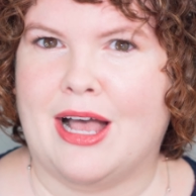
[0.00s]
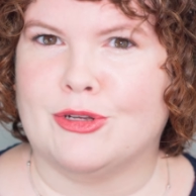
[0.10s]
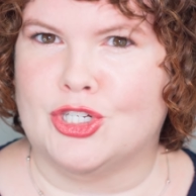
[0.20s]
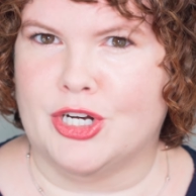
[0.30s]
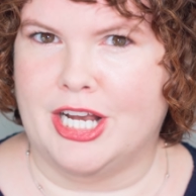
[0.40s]
how
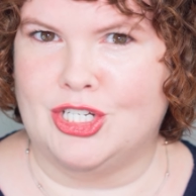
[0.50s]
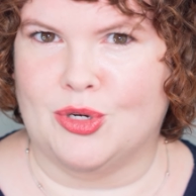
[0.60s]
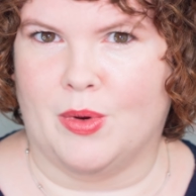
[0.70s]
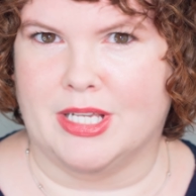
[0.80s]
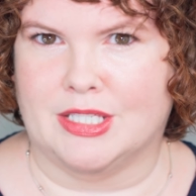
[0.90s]
strange
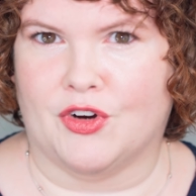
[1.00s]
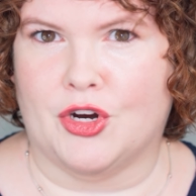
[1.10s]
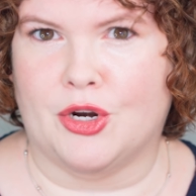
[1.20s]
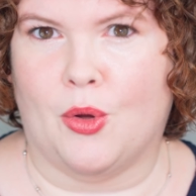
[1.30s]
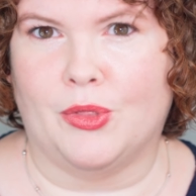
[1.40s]
it was for
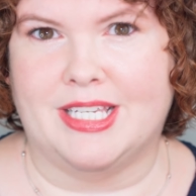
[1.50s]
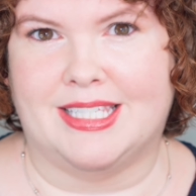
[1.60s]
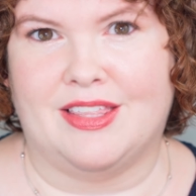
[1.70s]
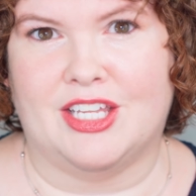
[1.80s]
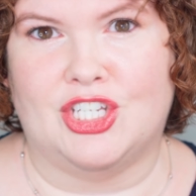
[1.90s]
her to only
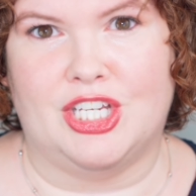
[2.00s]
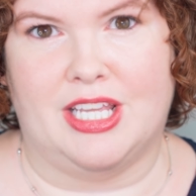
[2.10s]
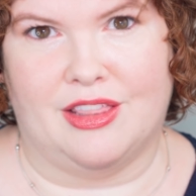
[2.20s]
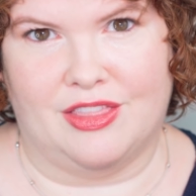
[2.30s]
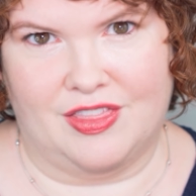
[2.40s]
say that
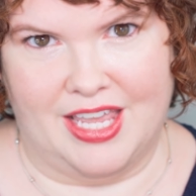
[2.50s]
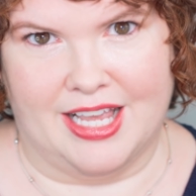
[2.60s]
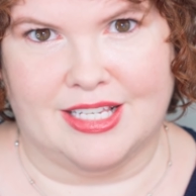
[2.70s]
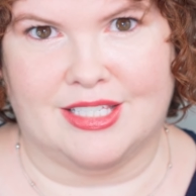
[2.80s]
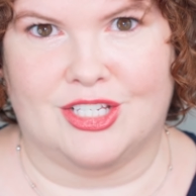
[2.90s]
she
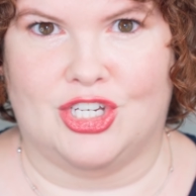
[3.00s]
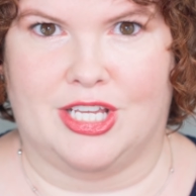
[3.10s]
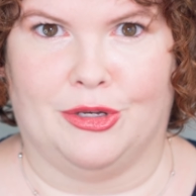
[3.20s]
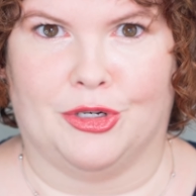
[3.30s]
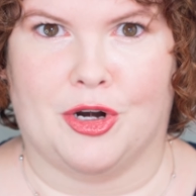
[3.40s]
thinks she
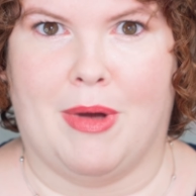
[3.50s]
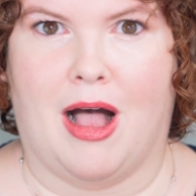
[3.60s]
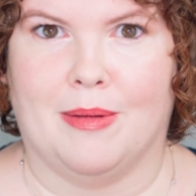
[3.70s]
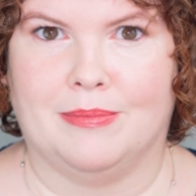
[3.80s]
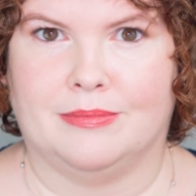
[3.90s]
killed her
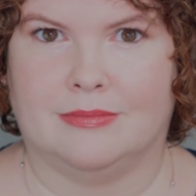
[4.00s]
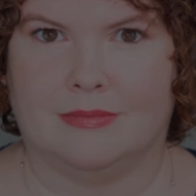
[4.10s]
mom.